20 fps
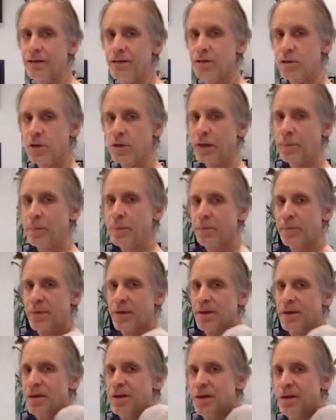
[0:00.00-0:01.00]
It's just like
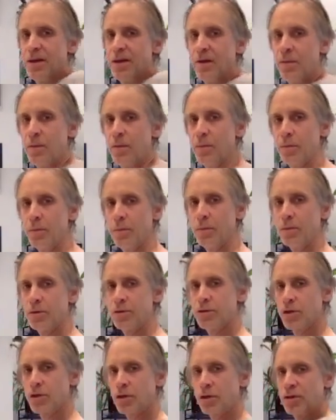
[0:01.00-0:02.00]

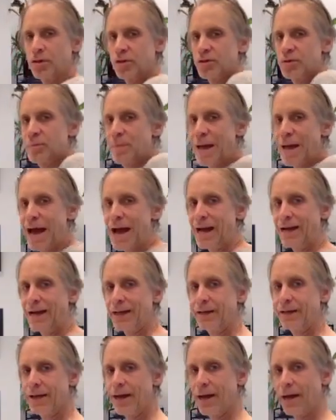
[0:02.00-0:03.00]
circles back
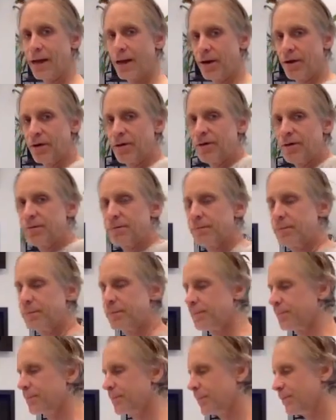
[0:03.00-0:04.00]
and down,
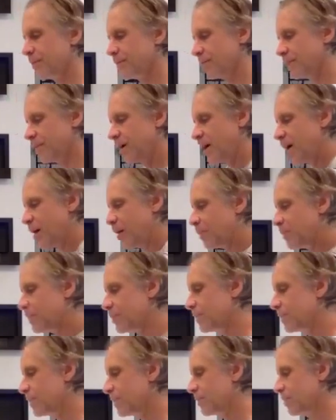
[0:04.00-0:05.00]
up,
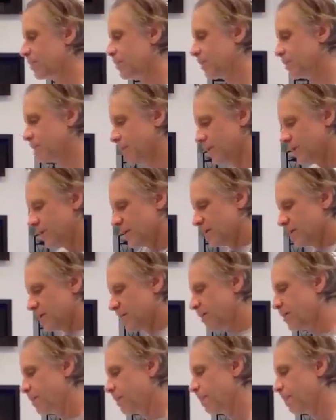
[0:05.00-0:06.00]

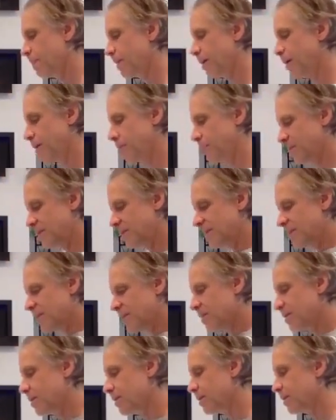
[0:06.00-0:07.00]
up,
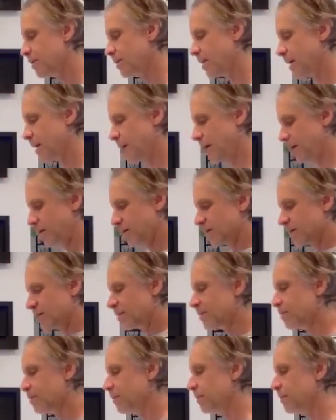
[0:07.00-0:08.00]
down,
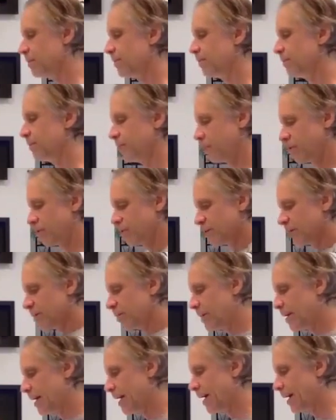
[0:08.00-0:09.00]
forward and
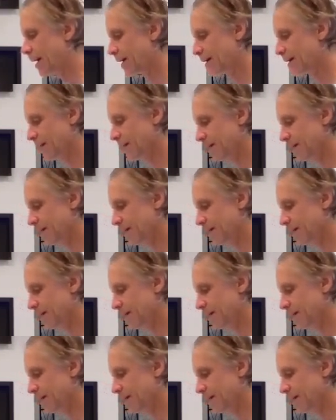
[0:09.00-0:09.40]
back.